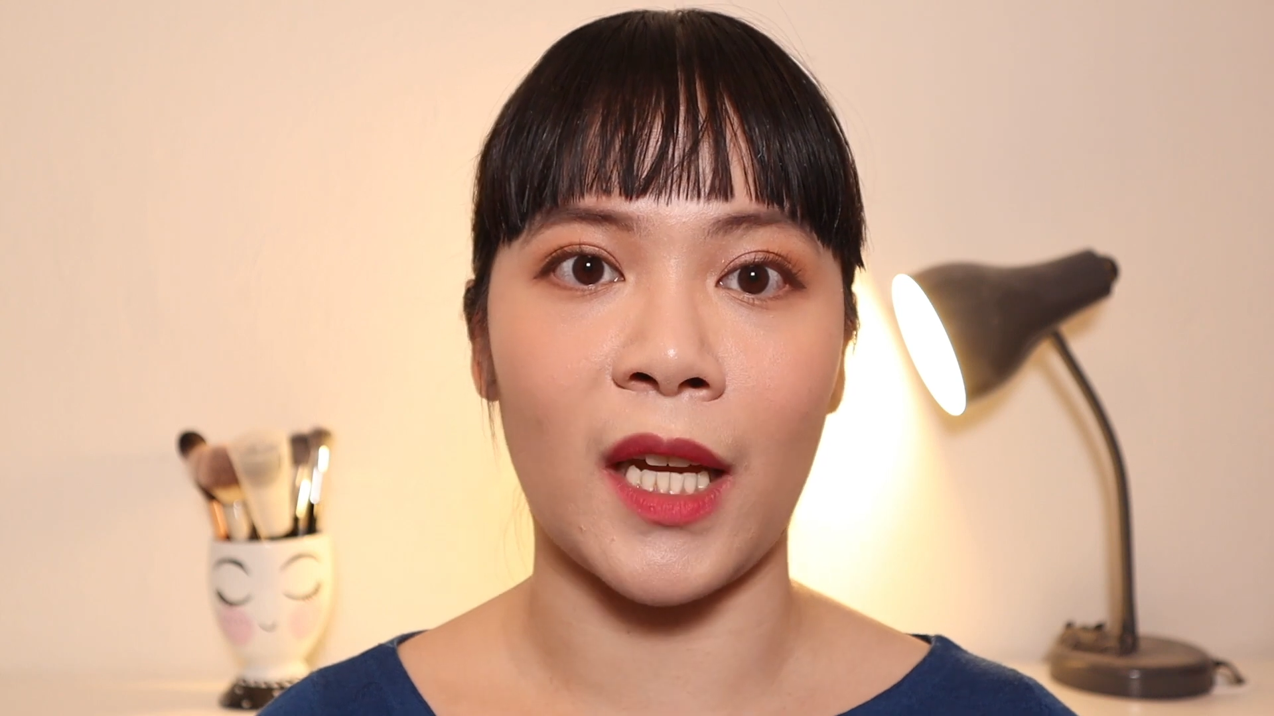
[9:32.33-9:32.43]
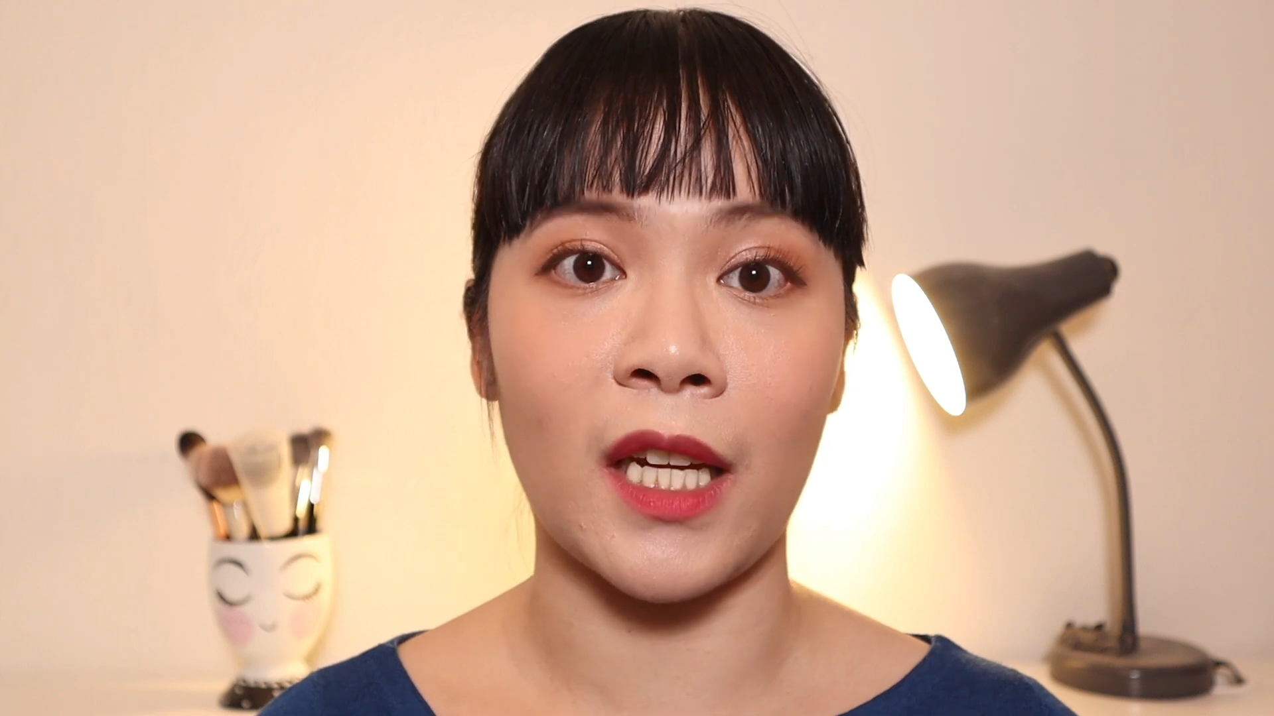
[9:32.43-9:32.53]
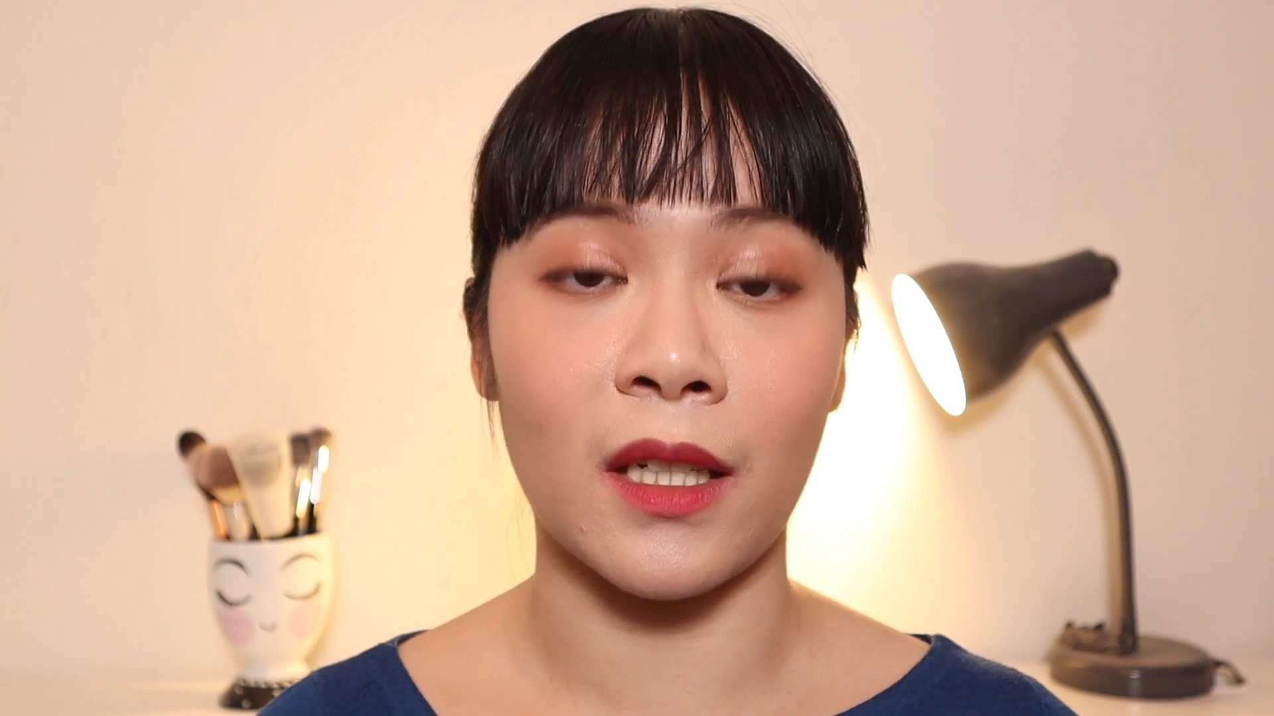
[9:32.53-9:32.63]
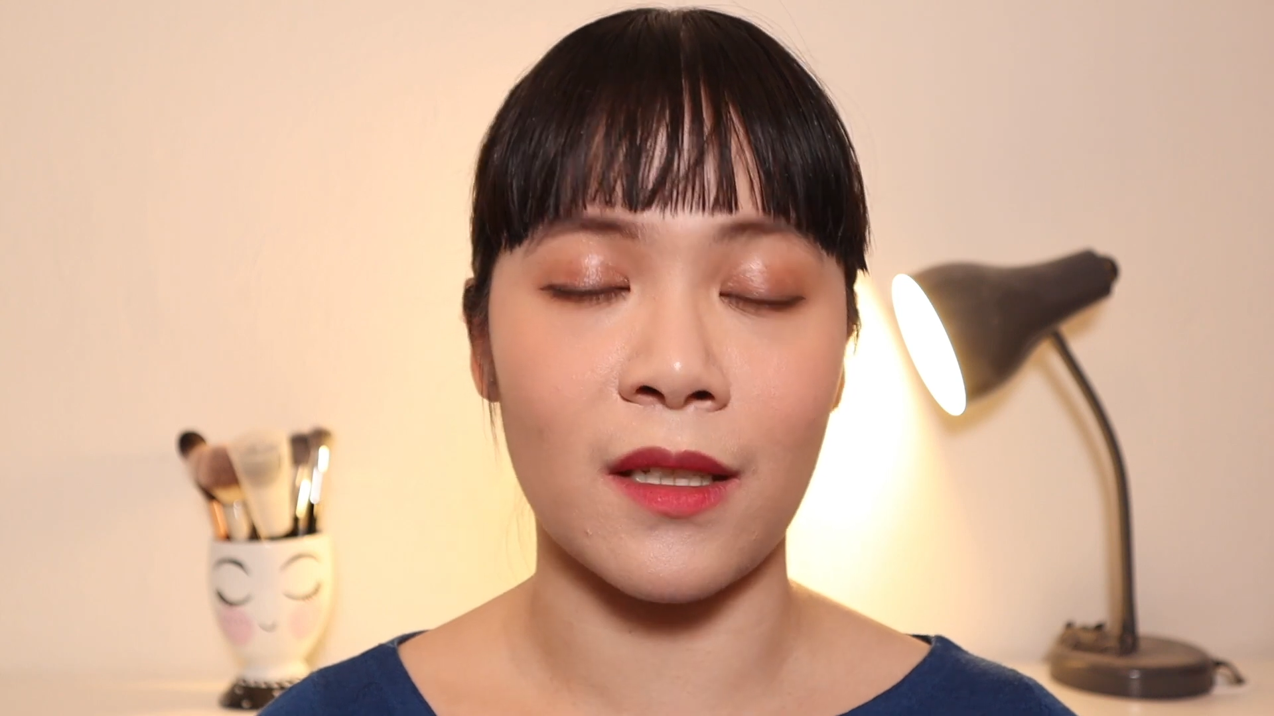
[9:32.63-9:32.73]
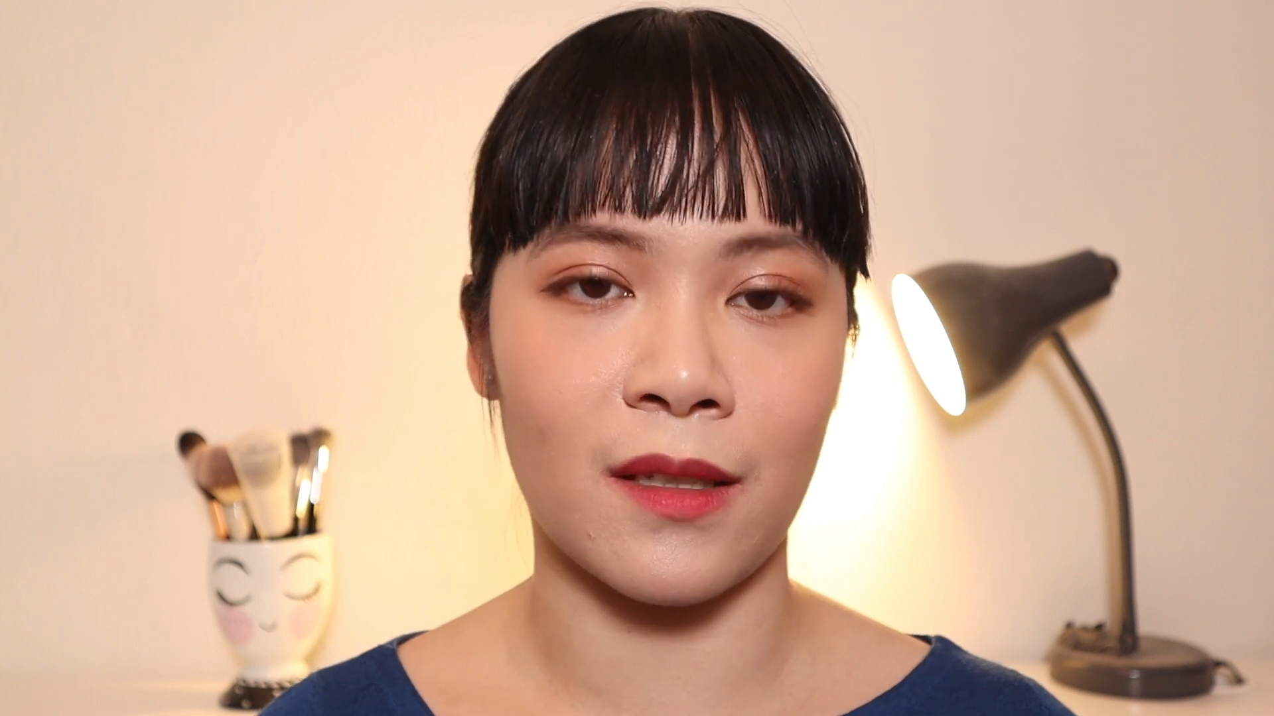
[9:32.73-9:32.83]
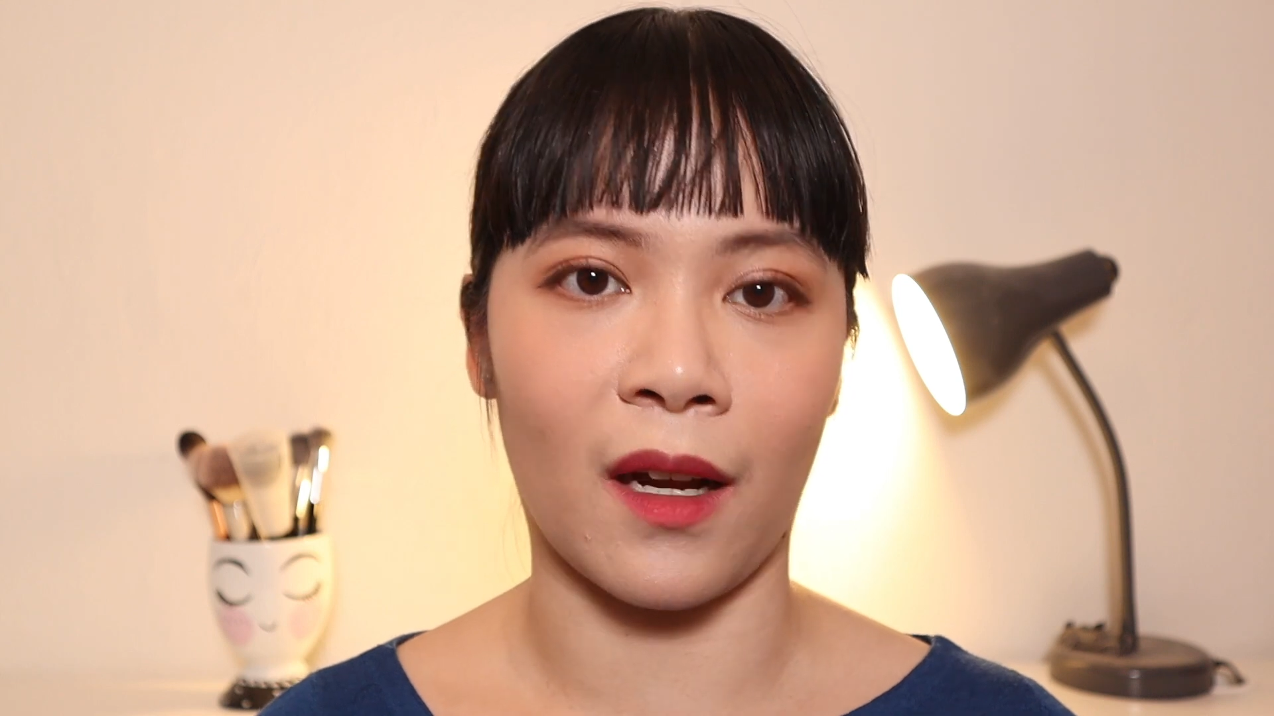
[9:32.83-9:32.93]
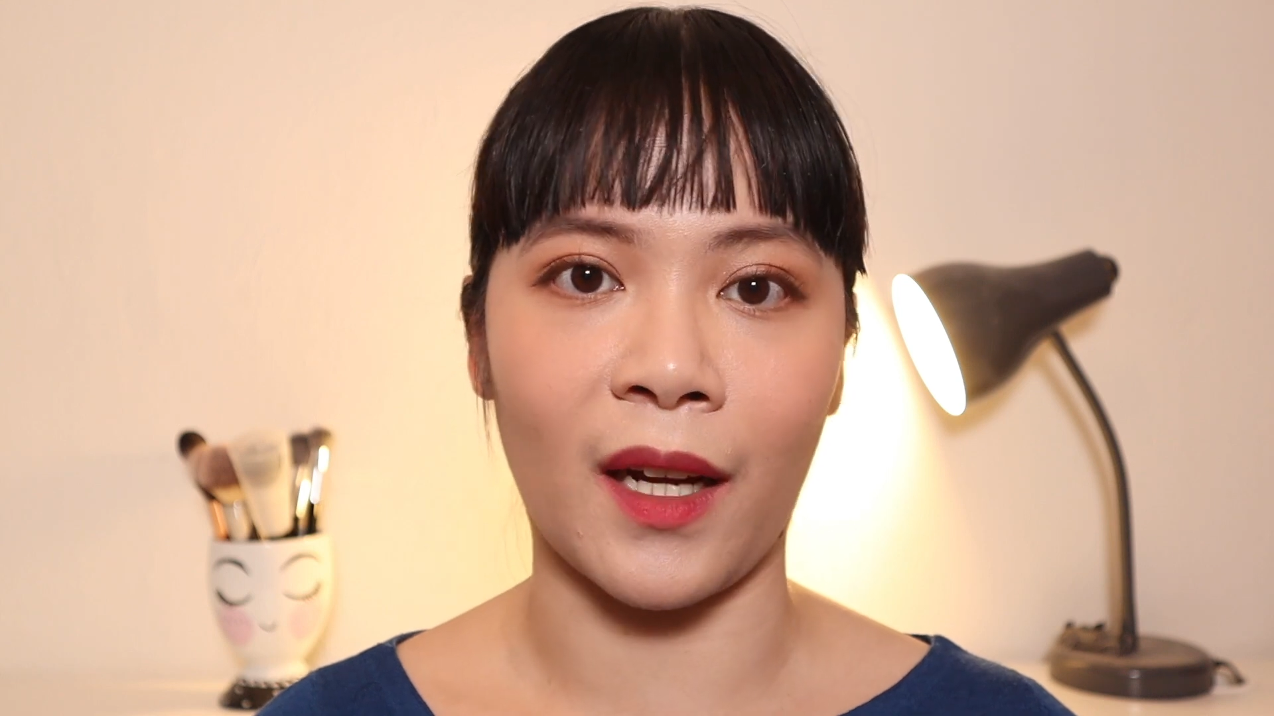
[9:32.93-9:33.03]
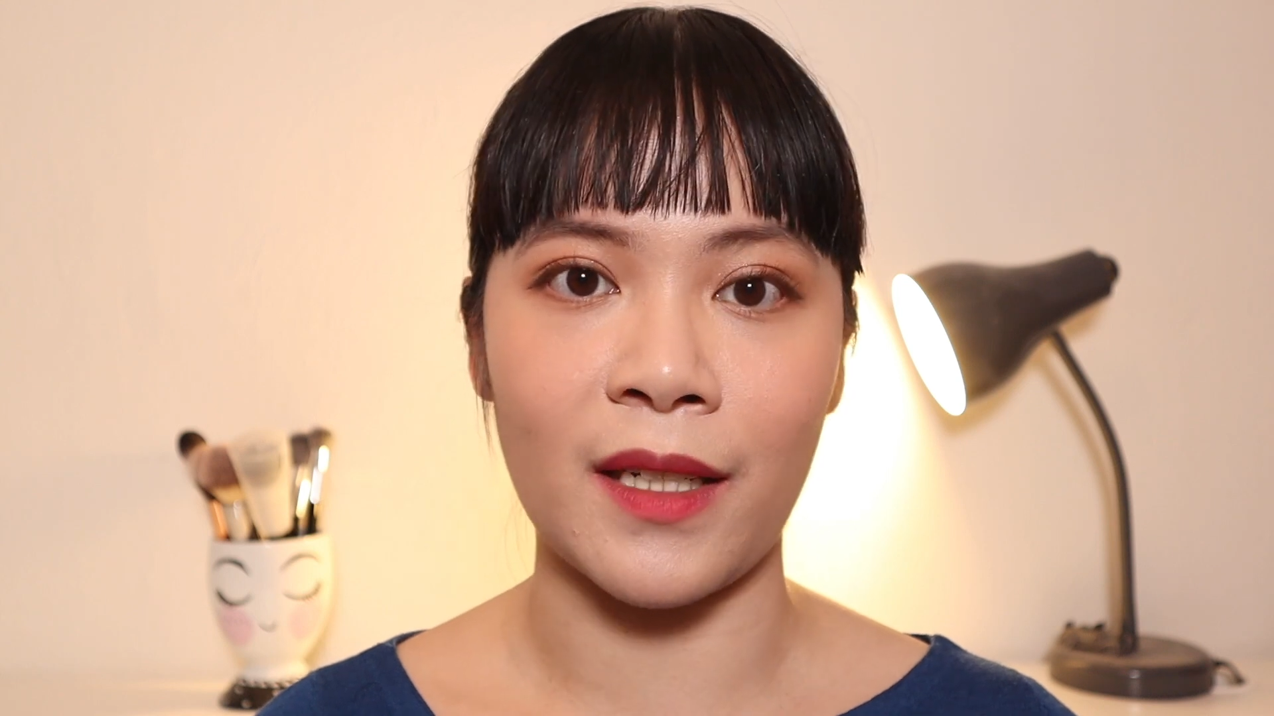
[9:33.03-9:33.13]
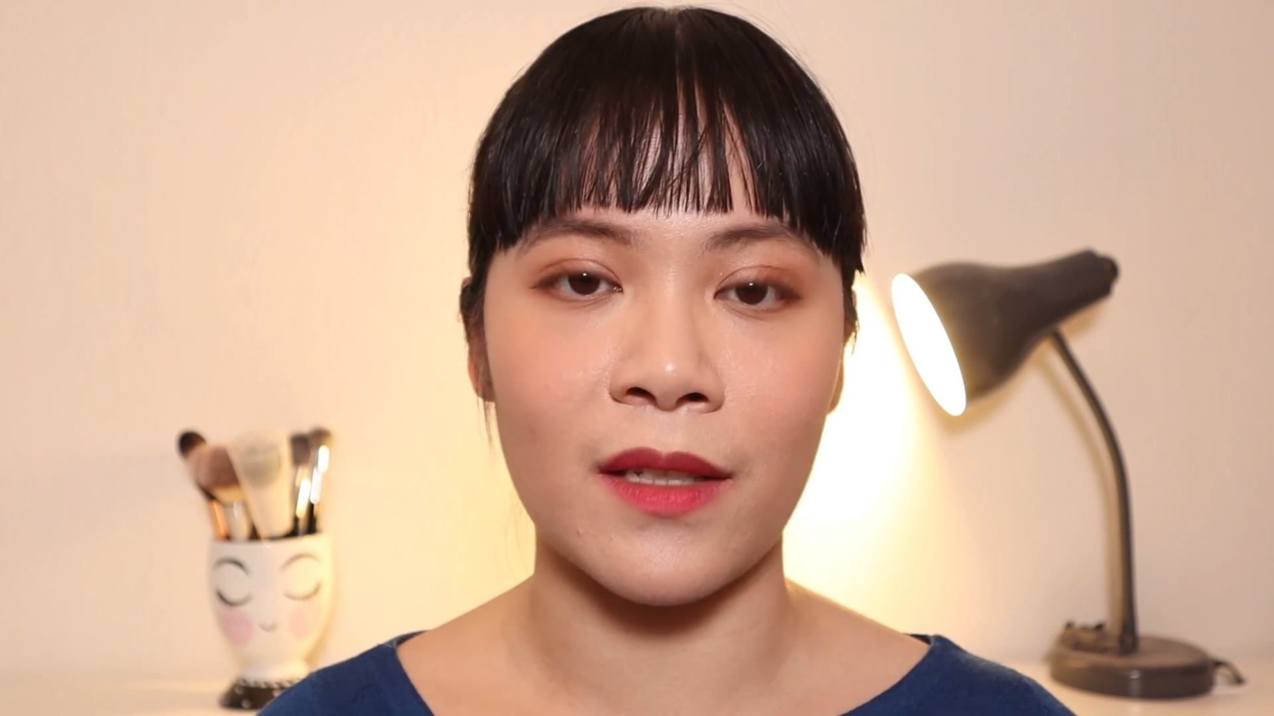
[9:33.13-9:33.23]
a good sign